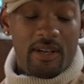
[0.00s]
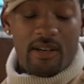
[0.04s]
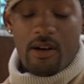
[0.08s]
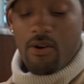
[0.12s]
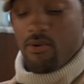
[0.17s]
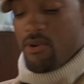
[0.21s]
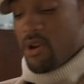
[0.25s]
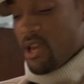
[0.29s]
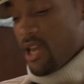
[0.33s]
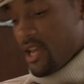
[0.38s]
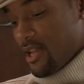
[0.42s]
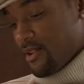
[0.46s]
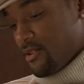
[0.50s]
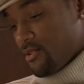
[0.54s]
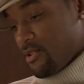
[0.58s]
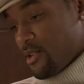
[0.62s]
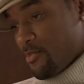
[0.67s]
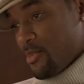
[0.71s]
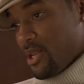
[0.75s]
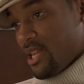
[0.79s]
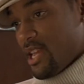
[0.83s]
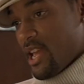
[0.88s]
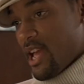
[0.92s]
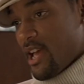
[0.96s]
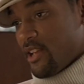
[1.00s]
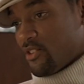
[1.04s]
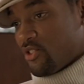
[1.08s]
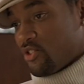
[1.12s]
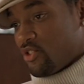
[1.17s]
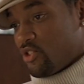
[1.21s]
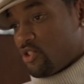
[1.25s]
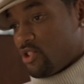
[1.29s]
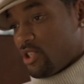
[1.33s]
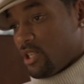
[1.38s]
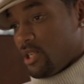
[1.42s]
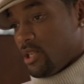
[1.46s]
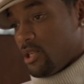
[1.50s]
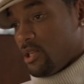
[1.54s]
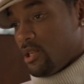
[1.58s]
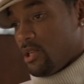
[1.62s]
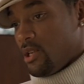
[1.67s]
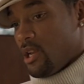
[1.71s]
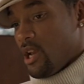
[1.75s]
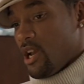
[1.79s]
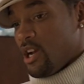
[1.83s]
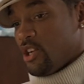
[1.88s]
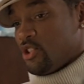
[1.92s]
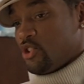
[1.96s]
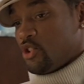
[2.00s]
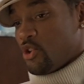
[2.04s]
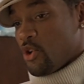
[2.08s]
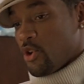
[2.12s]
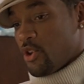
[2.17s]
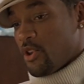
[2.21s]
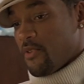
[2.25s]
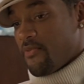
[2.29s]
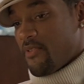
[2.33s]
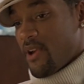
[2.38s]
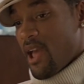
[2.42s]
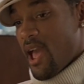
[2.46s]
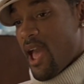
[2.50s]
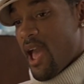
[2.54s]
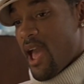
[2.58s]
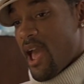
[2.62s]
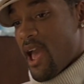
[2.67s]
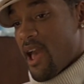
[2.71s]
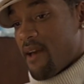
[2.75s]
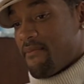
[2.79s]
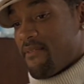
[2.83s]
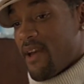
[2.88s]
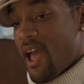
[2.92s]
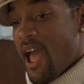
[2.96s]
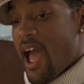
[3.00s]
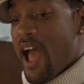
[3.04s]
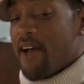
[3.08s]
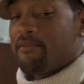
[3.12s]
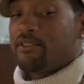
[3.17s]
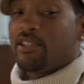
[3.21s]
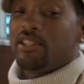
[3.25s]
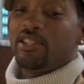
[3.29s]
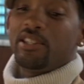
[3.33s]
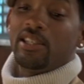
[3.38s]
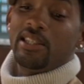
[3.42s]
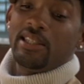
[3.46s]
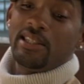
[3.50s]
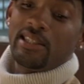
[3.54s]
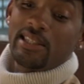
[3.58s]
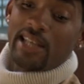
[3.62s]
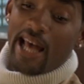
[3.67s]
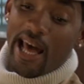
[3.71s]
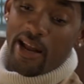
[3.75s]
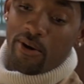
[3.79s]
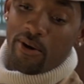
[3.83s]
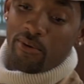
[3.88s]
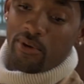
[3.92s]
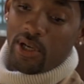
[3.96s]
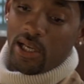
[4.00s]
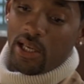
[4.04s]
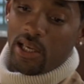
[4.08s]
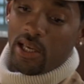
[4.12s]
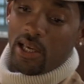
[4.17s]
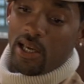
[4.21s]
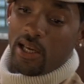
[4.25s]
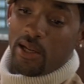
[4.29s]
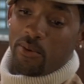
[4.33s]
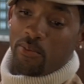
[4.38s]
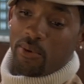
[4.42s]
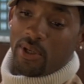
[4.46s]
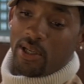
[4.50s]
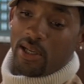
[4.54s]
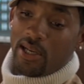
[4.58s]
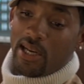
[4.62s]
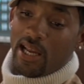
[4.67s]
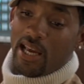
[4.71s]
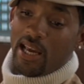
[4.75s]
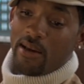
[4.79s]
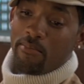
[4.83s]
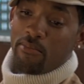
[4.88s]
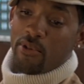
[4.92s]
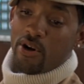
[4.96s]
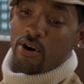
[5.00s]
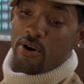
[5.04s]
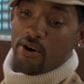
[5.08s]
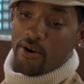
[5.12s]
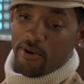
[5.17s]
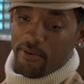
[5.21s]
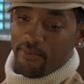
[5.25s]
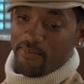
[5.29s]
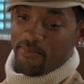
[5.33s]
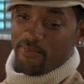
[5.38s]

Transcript: Okay, let me guess. She took you for half after she saddled the kid with the name Gert.